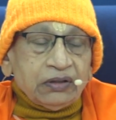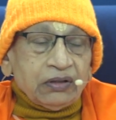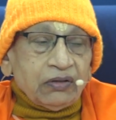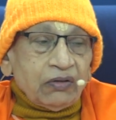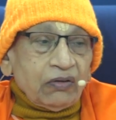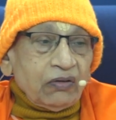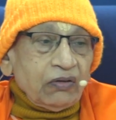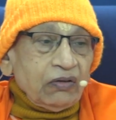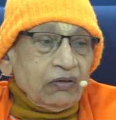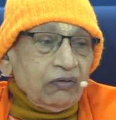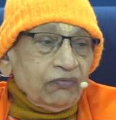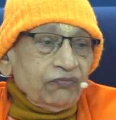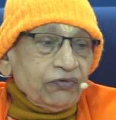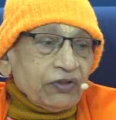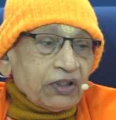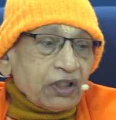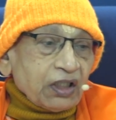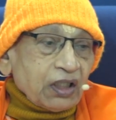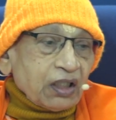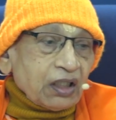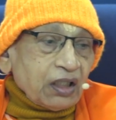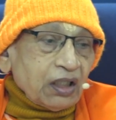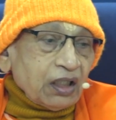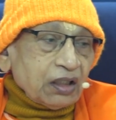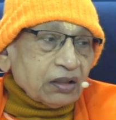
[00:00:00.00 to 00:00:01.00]
All
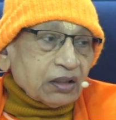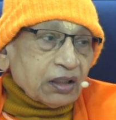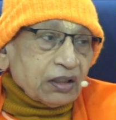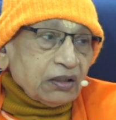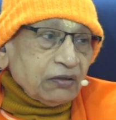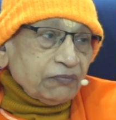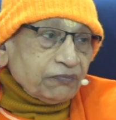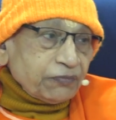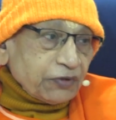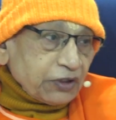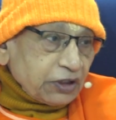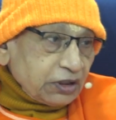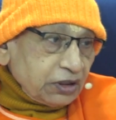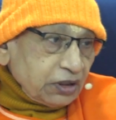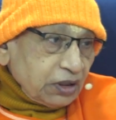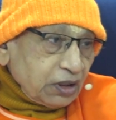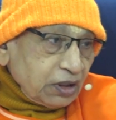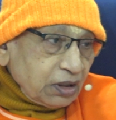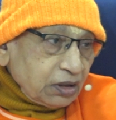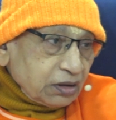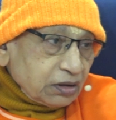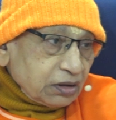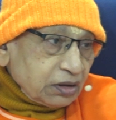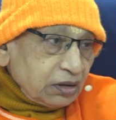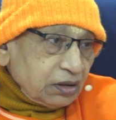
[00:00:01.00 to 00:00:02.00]
vikaras are in
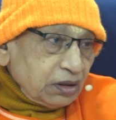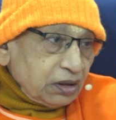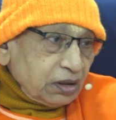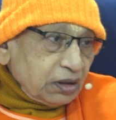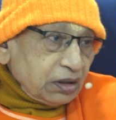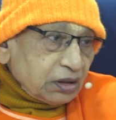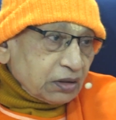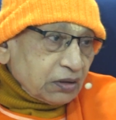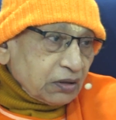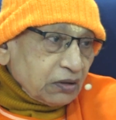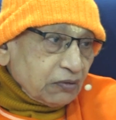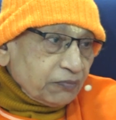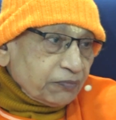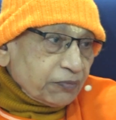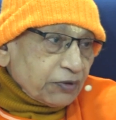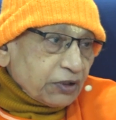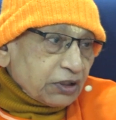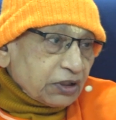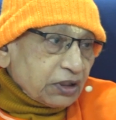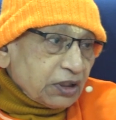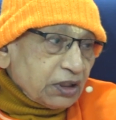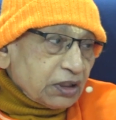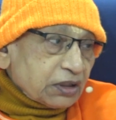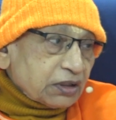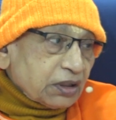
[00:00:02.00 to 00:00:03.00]
pratyas. Sarva
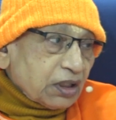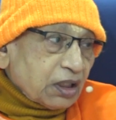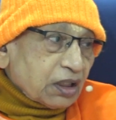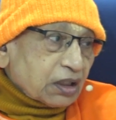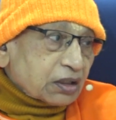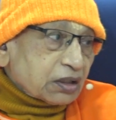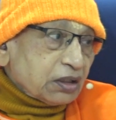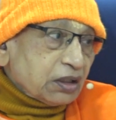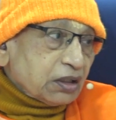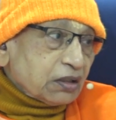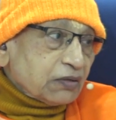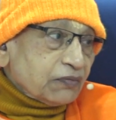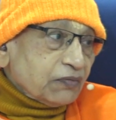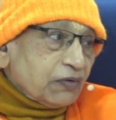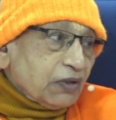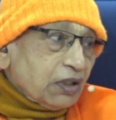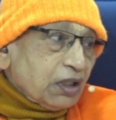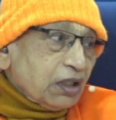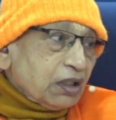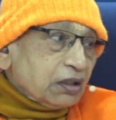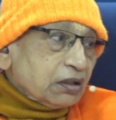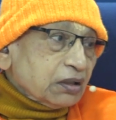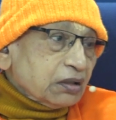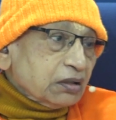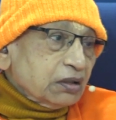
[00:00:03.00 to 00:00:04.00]
Pratyaya
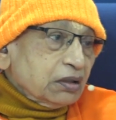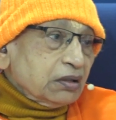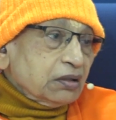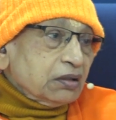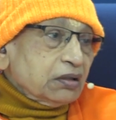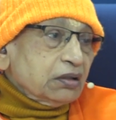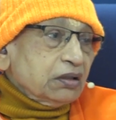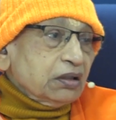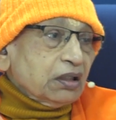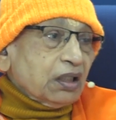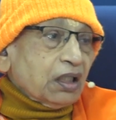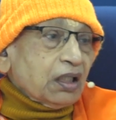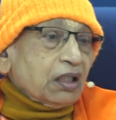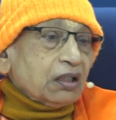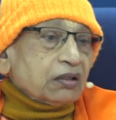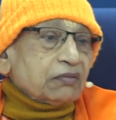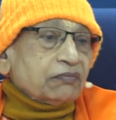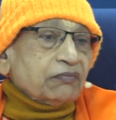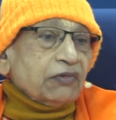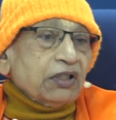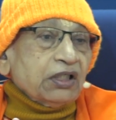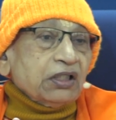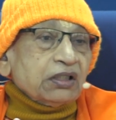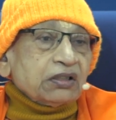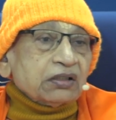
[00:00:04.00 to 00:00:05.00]
Sakshitvat, the
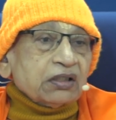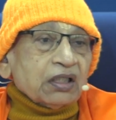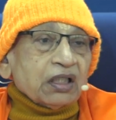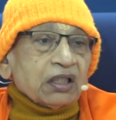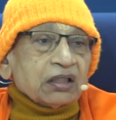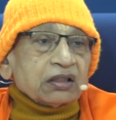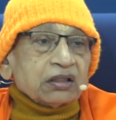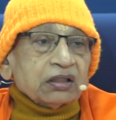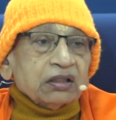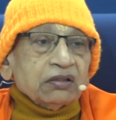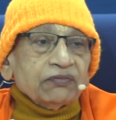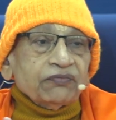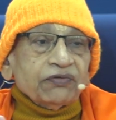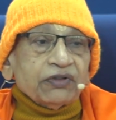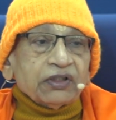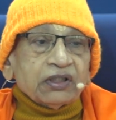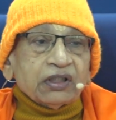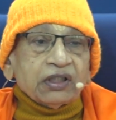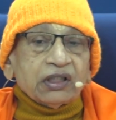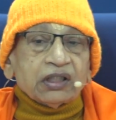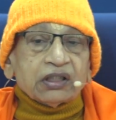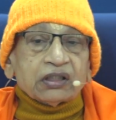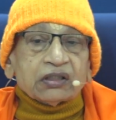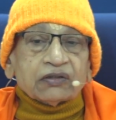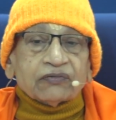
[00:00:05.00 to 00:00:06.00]
Atma is Sakshi,
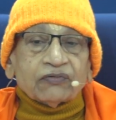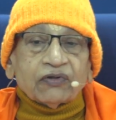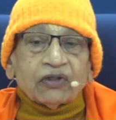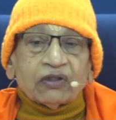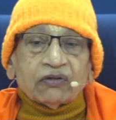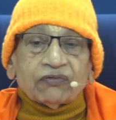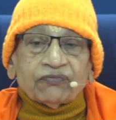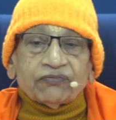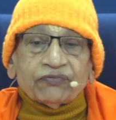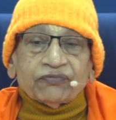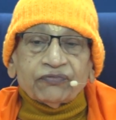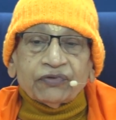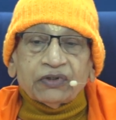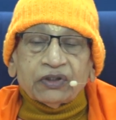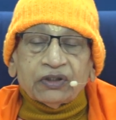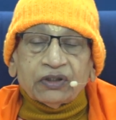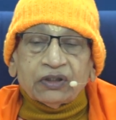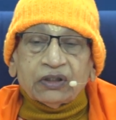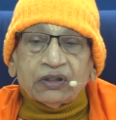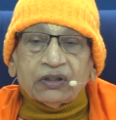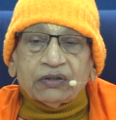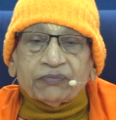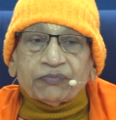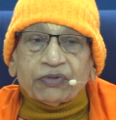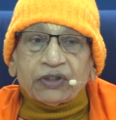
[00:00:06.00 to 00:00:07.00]
witness of all
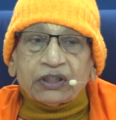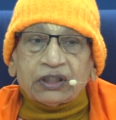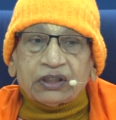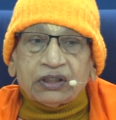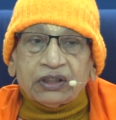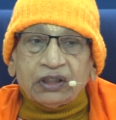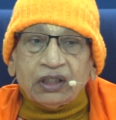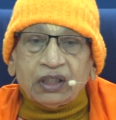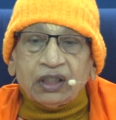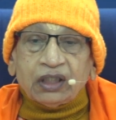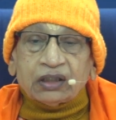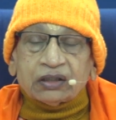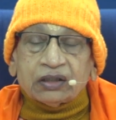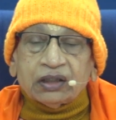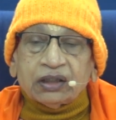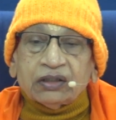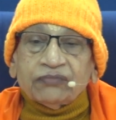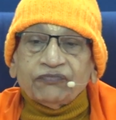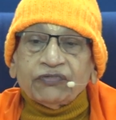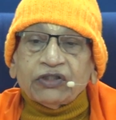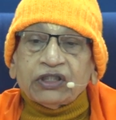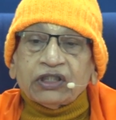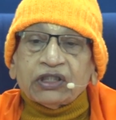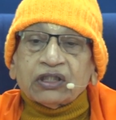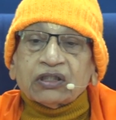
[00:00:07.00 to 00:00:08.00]
pratyas,
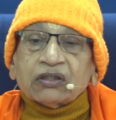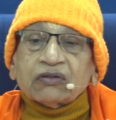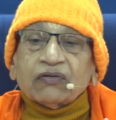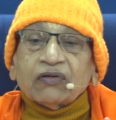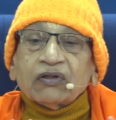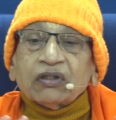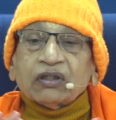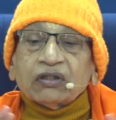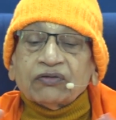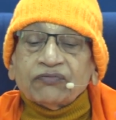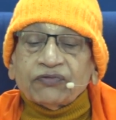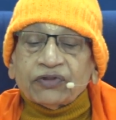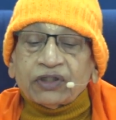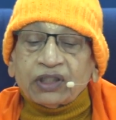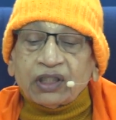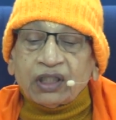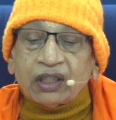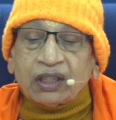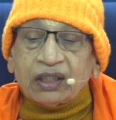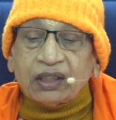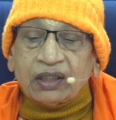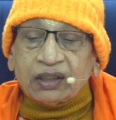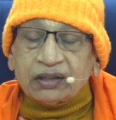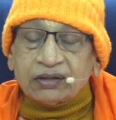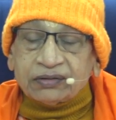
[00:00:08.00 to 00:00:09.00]
witness of all the
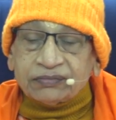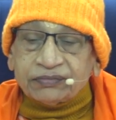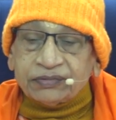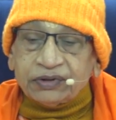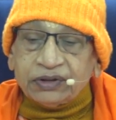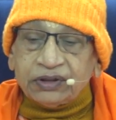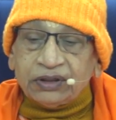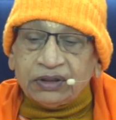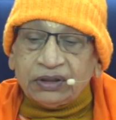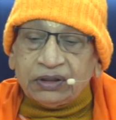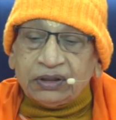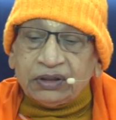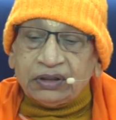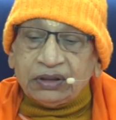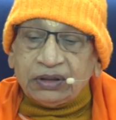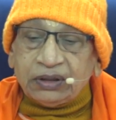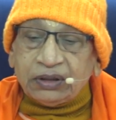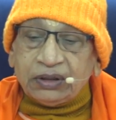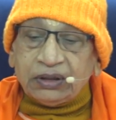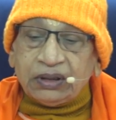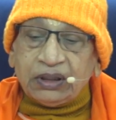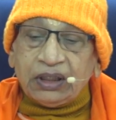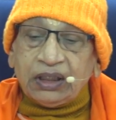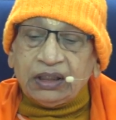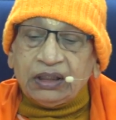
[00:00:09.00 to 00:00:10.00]
vikaras,
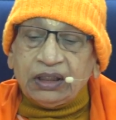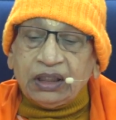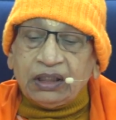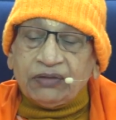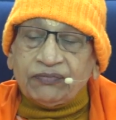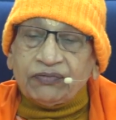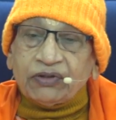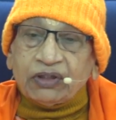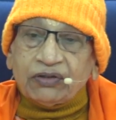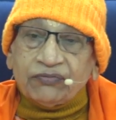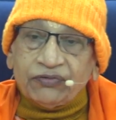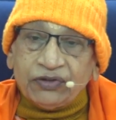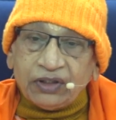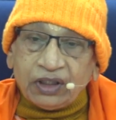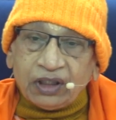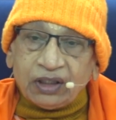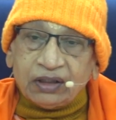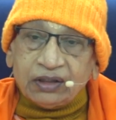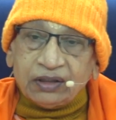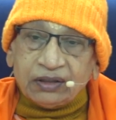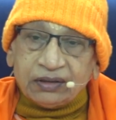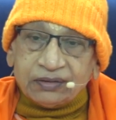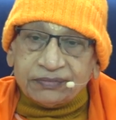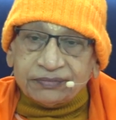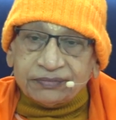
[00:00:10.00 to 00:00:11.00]
and therefore avikari.